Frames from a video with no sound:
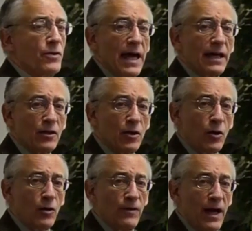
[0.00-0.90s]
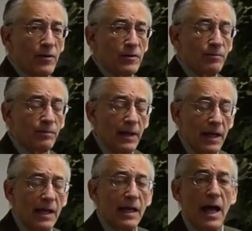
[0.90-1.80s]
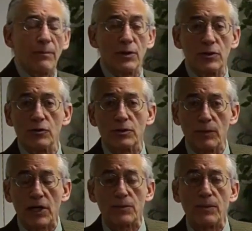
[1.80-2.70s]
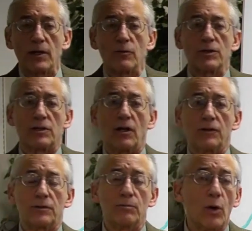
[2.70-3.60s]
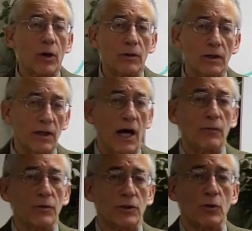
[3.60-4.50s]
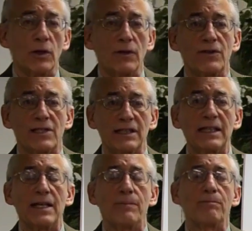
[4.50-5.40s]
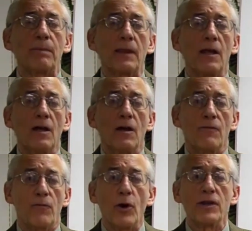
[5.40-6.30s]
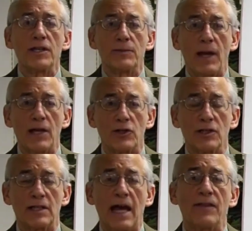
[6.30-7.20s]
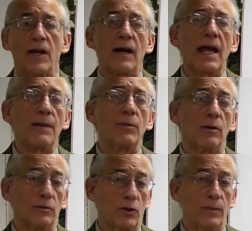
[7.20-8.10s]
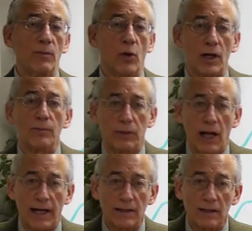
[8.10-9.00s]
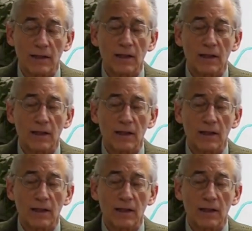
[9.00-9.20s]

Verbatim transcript: that curve out and produce much better results, more restorative sleep for these patients, and they're able to be more compliant,